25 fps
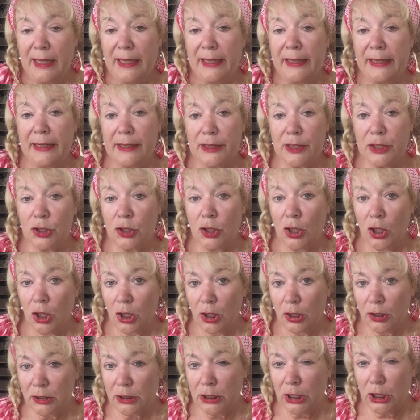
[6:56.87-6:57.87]
It is
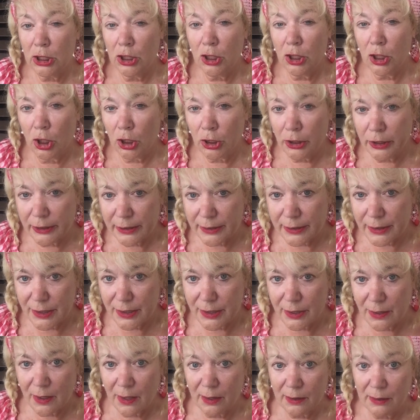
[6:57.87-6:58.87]
called the Garden
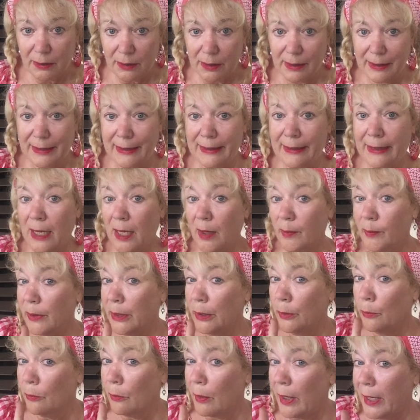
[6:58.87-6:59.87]
Song, and I'll
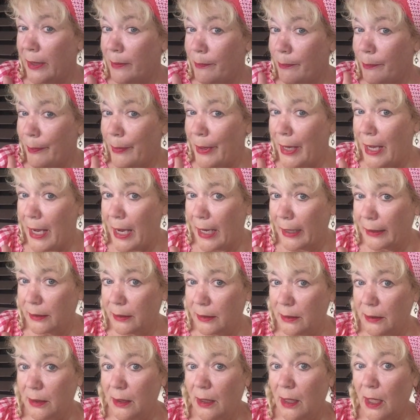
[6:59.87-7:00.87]
be right back,